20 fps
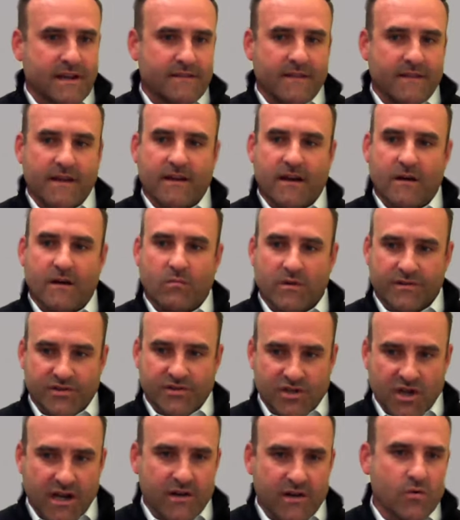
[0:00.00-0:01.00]
and they come with
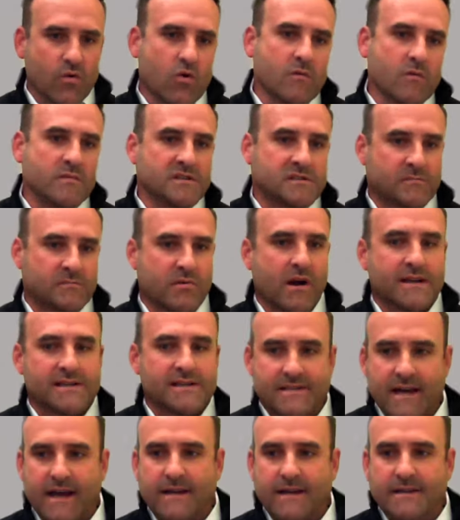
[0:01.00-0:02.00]
ginormous price
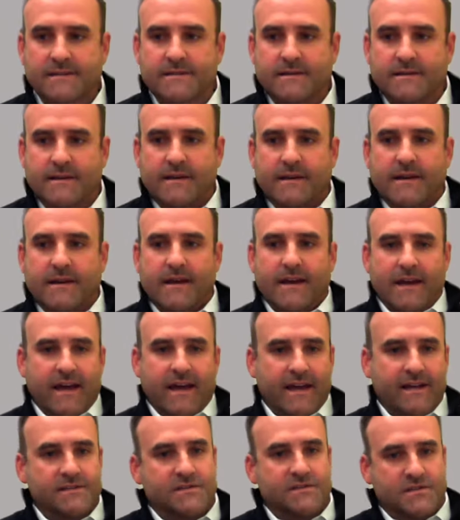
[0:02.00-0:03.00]
tags,
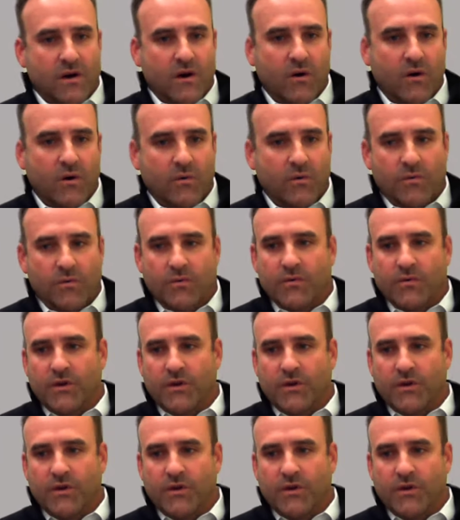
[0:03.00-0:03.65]
and so